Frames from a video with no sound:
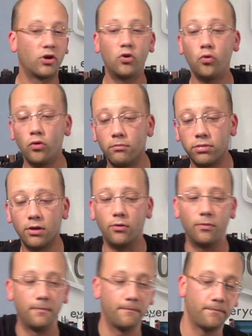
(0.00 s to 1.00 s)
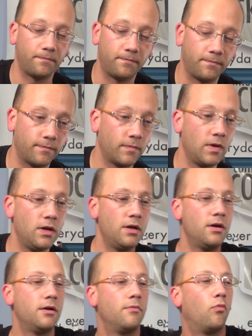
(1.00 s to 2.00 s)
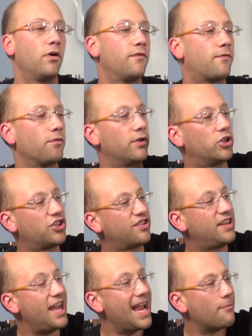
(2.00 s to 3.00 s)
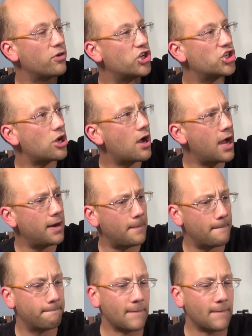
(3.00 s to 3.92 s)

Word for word: cool blue. One for the camera shot.